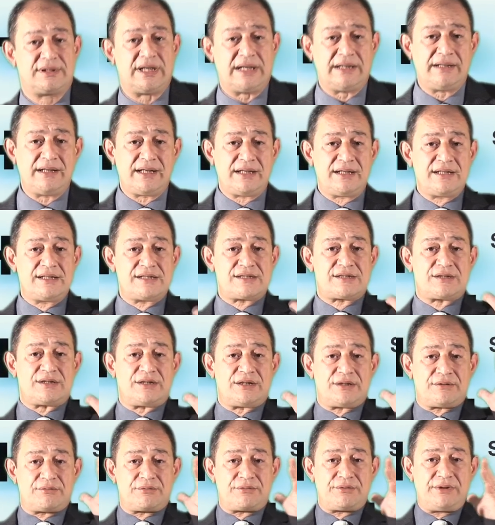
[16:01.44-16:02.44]
Then that
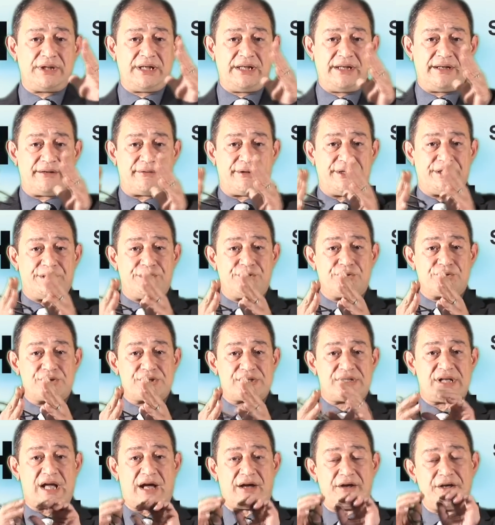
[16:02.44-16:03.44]
is really
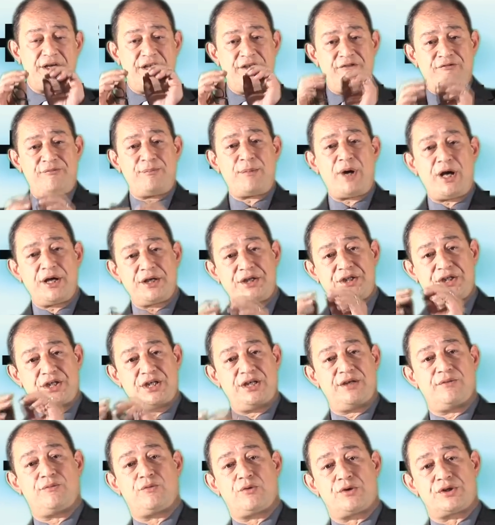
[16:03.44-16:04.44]
reduced. Now, if my
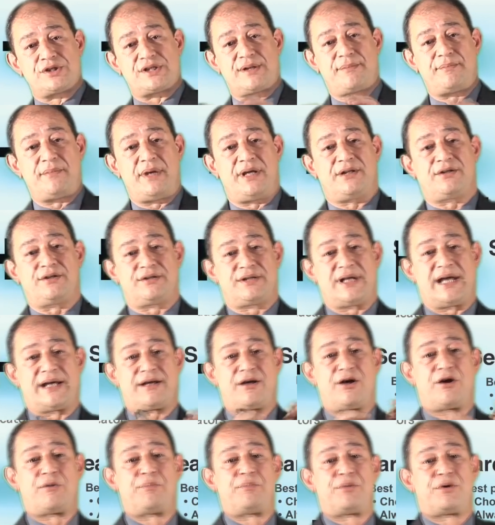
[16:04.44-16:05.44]
keywords and meta
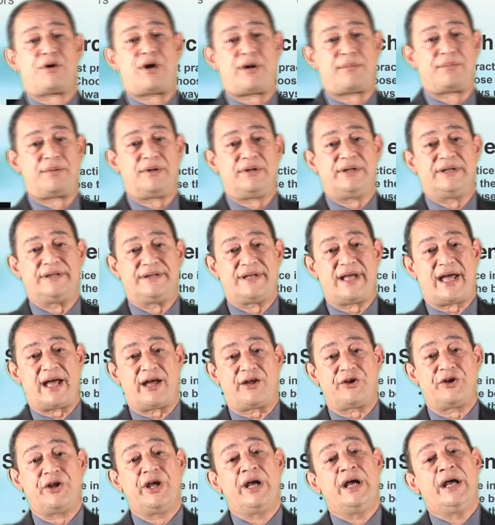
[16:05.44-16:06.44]
tag are properly
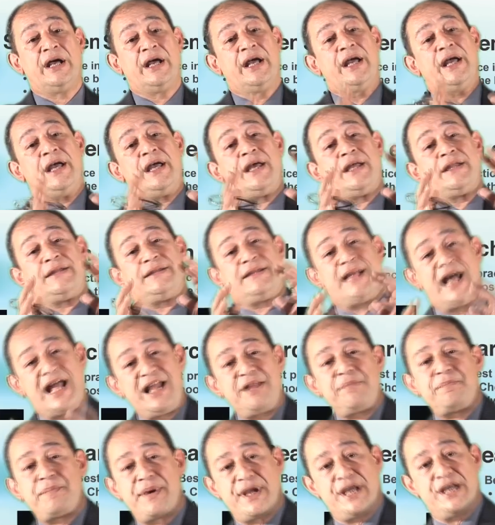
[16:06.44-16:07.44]
down,
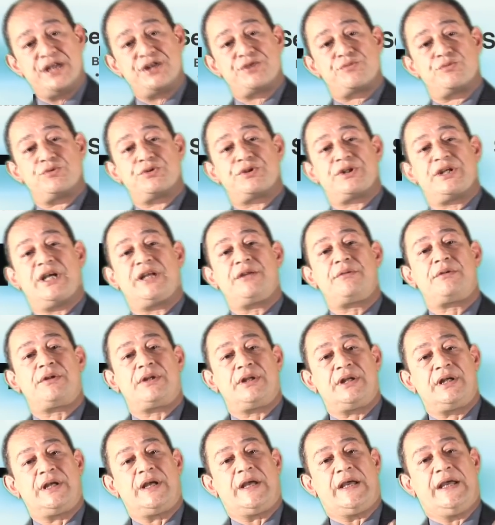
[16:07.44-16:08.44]
that page would get
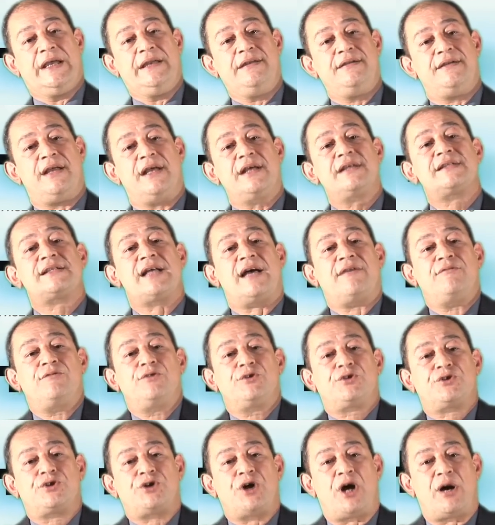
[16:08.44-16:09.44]
indexed and
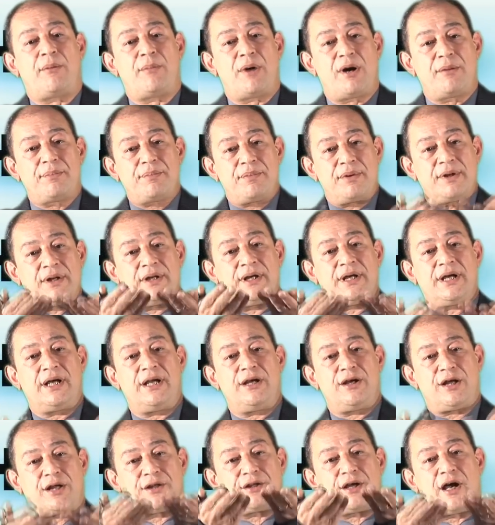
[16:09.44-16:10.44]
would come up
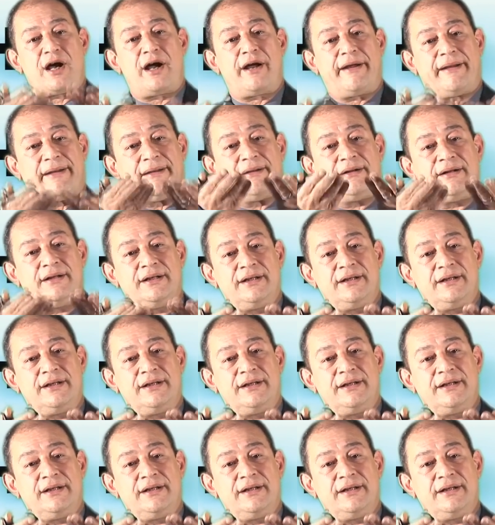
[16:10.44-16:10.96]
a lot higher.